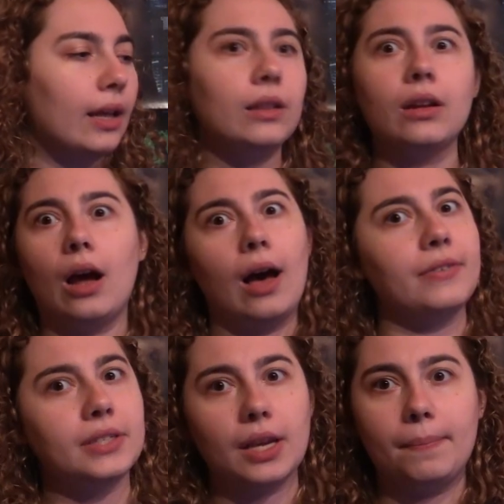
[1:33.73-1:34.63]
A little,
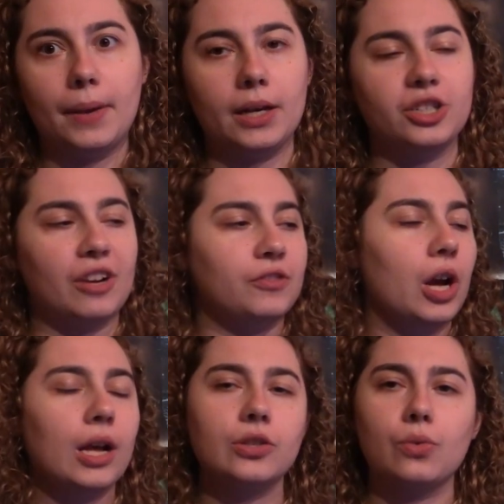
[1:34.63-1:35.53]
obviously, had been in Geoff
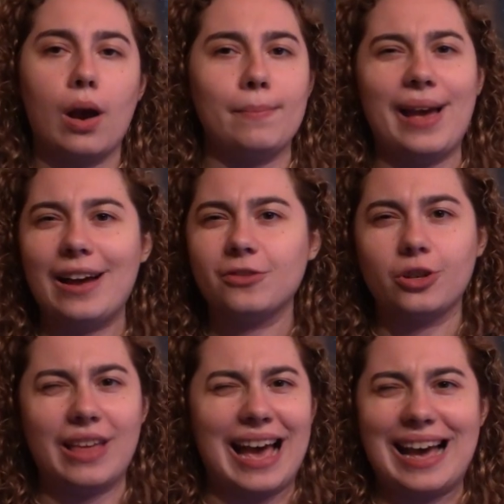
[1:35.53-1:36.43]
Johns' room. After
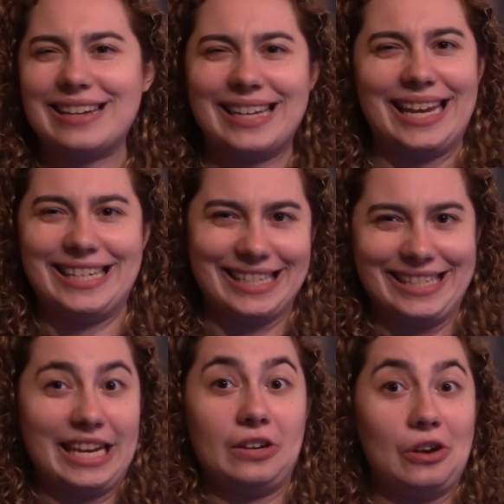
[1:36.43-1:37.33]
that, they
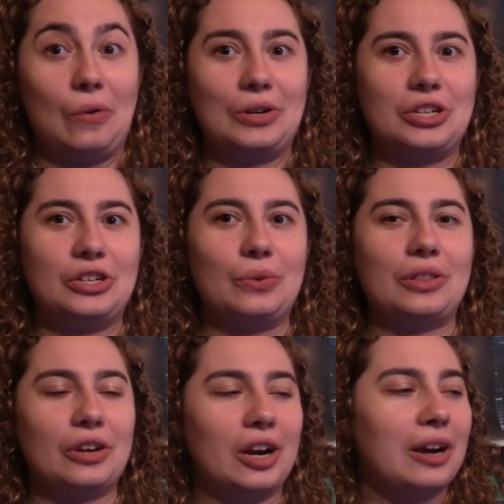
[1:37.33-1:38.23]
just didn't know what to do
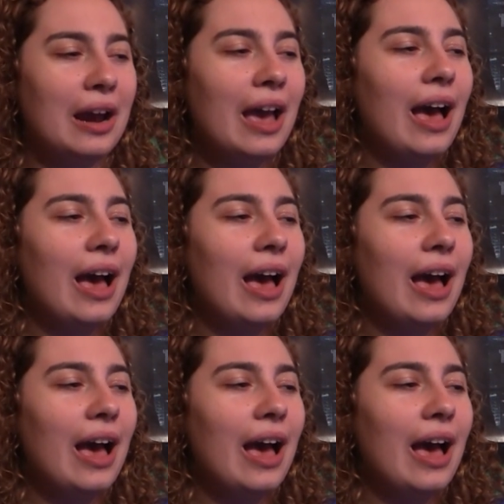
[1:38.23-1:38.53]
with her.